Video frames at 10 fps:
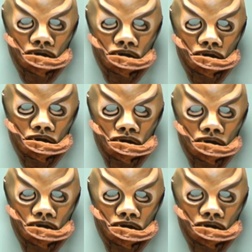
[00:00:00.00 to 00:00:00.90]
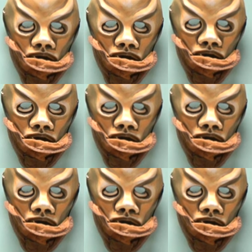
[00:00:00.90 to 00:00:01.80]

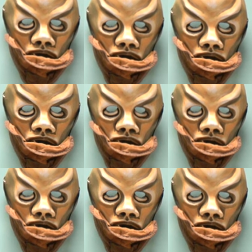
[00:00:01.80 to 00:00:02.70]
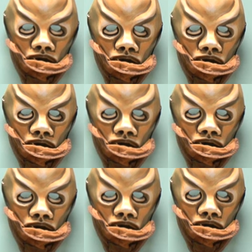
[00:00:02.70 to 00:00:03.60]

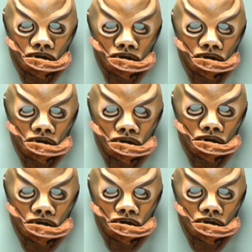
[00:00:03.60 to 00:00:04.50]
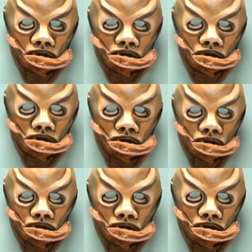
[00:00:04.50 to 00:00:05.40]

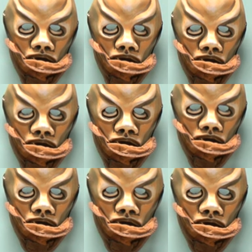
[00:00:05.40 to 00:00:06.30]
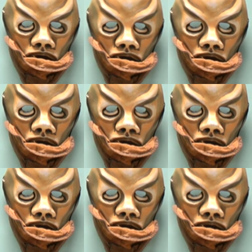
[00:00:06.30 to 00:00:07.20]

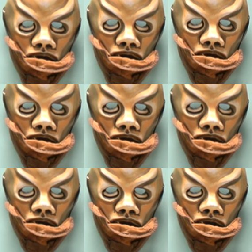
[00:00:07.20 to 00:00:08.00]
[no speech]